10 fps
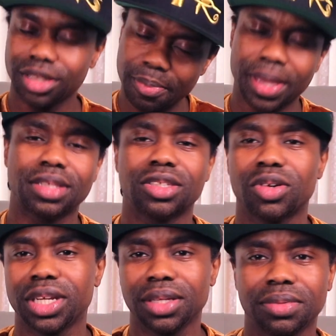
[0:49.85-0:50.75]
depends
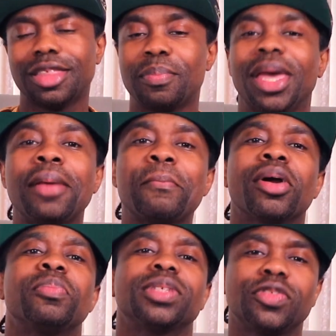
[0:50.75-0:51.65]
on it. The main
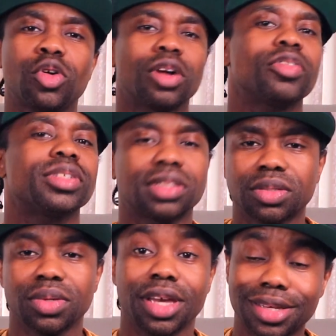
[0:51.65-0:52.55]
purpose for a
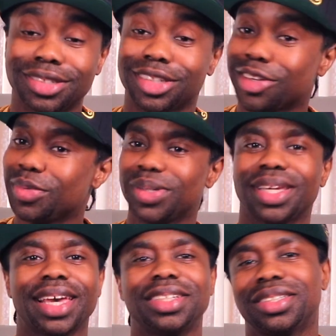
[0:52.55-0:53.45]
crystal is
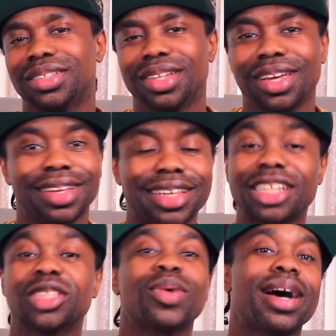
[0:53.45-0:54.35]
communication. That
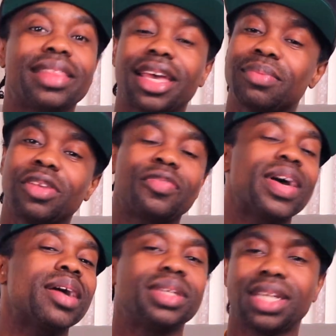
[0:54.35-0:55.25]
is why they can be
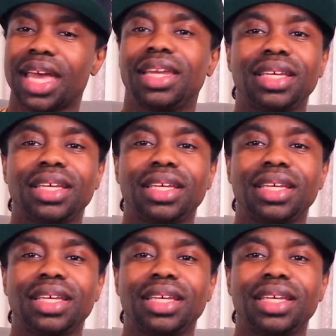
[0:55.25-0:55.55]
found in any